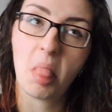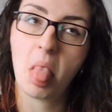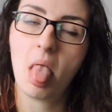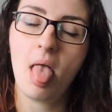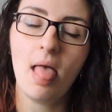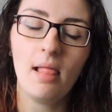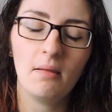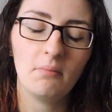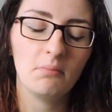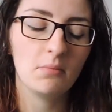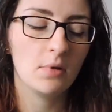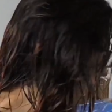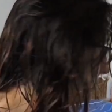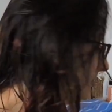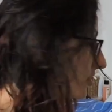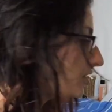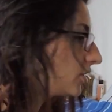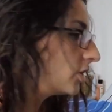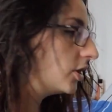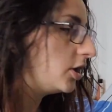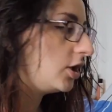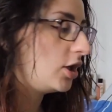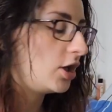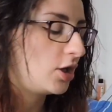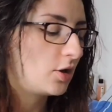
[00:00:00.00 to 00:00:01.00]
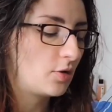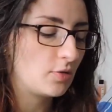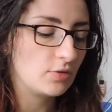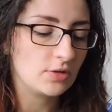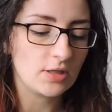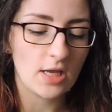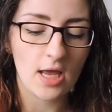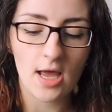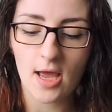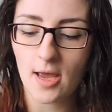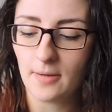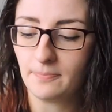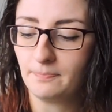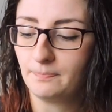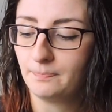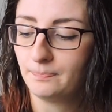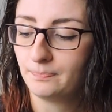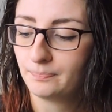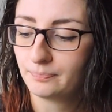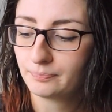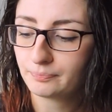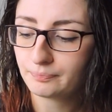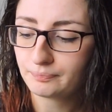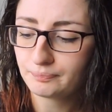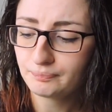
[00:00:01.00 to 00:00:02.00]
I'm just going to use
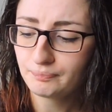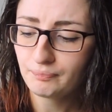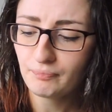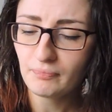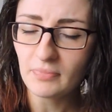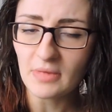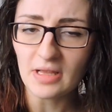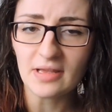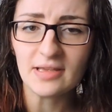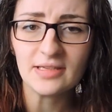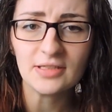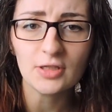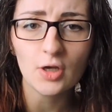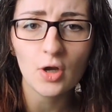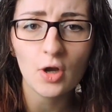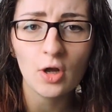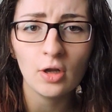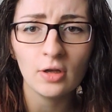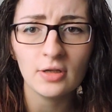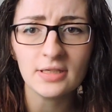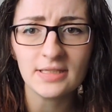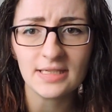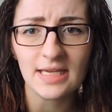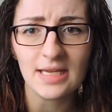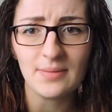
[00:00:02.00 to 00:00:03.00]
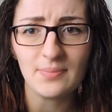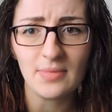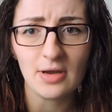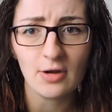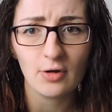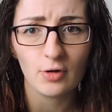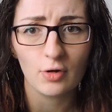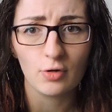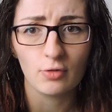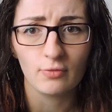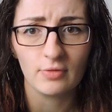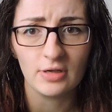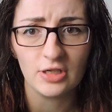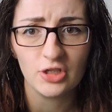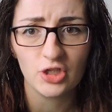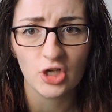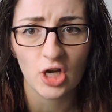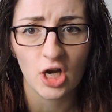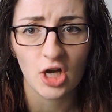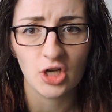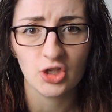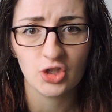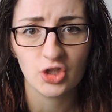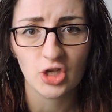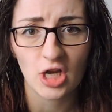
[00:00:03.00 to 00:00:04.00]
this Ozzy Miracle
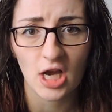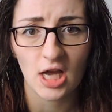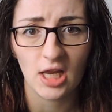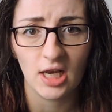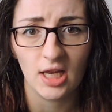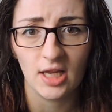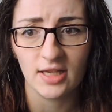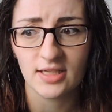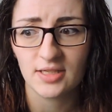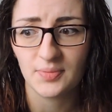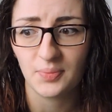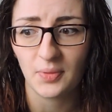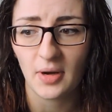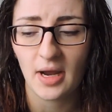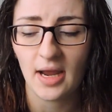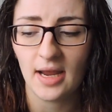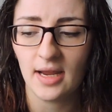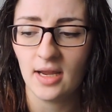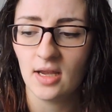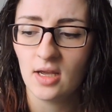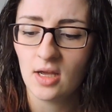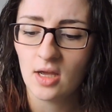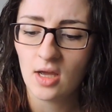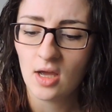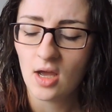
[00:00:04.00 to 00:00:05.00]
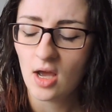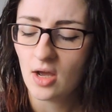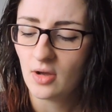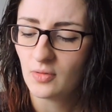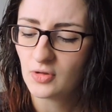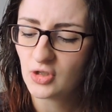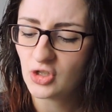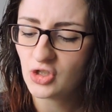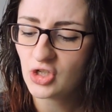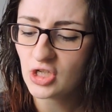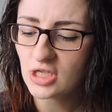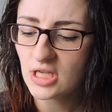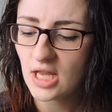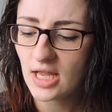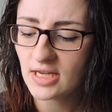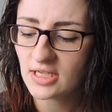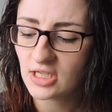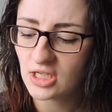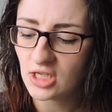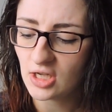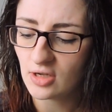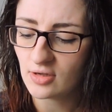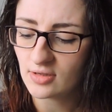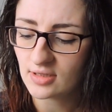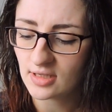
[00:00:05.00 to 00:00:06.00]
Recharge colour spray, which I just like
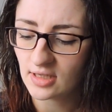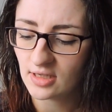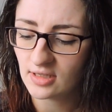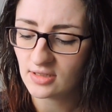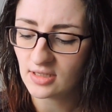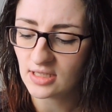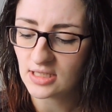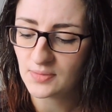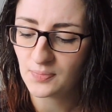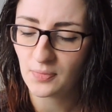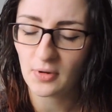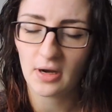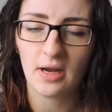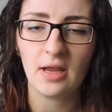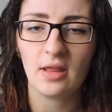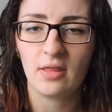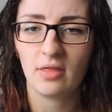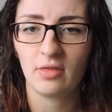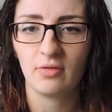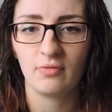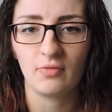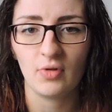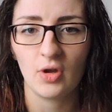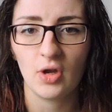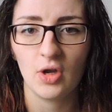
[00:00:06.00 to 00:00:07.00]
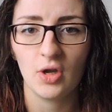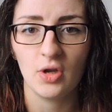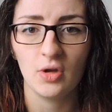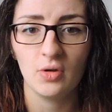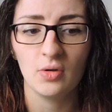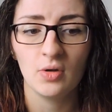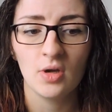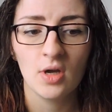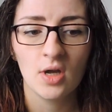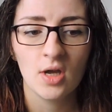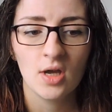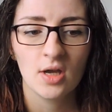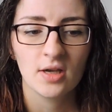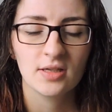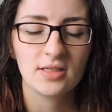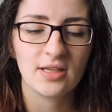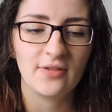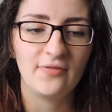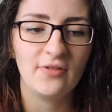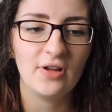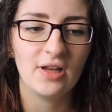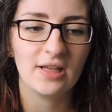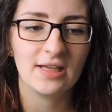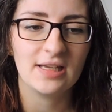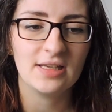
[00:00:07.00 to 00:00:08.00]
to use kind of to spray it through because I
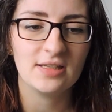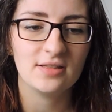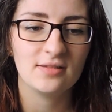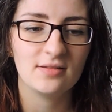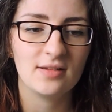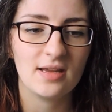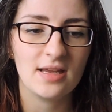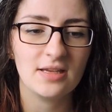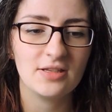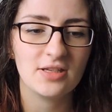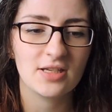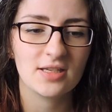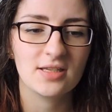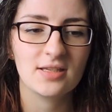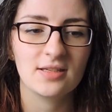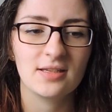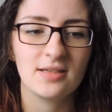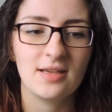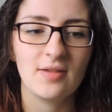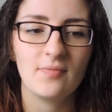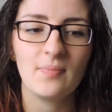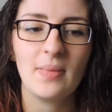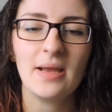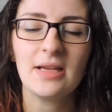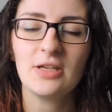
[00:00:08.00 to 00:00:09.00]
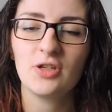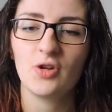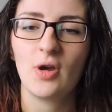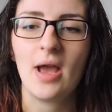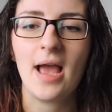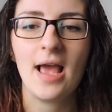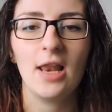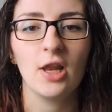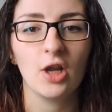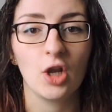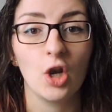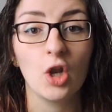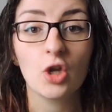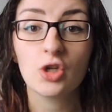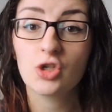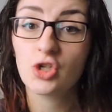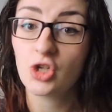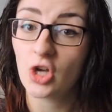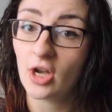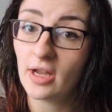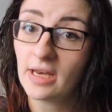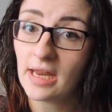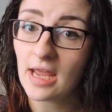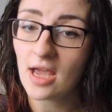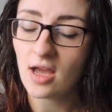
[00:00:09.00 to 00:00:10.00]
feel like it just makes your hair look a lot
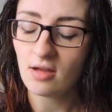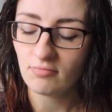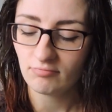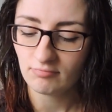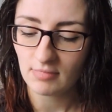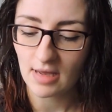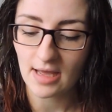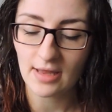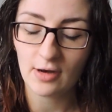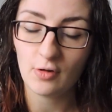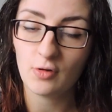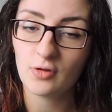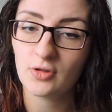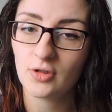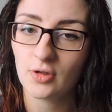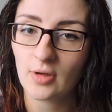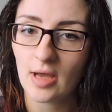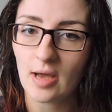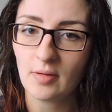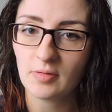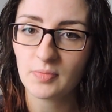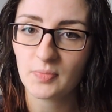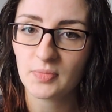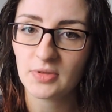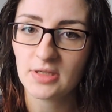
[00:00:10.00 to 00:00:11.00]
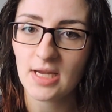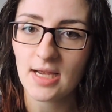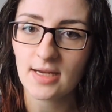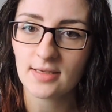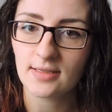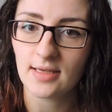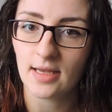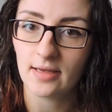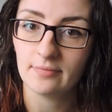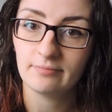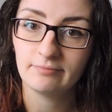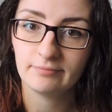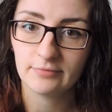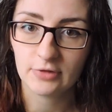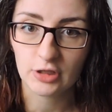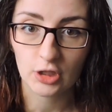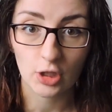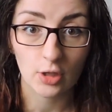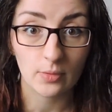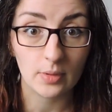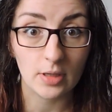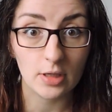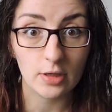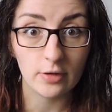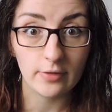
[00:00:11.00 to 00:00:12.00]
shinier, and it also helps protect it.
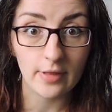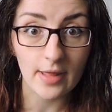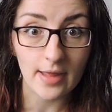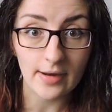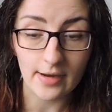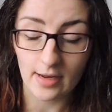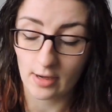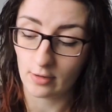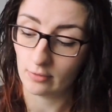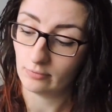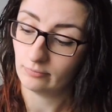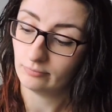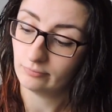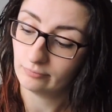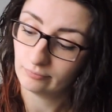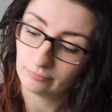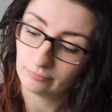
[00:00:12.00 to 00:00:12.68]
So I'm going to do that now.